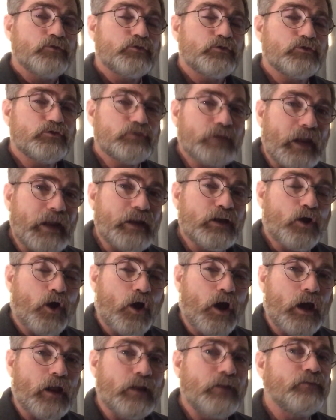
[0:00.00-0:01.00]
to take
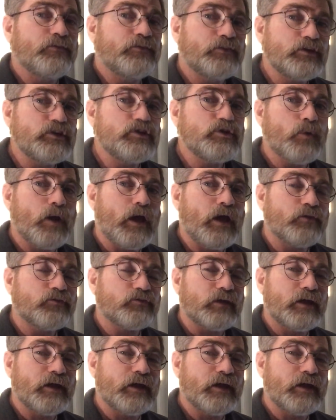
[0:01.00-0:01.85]
on the U.S.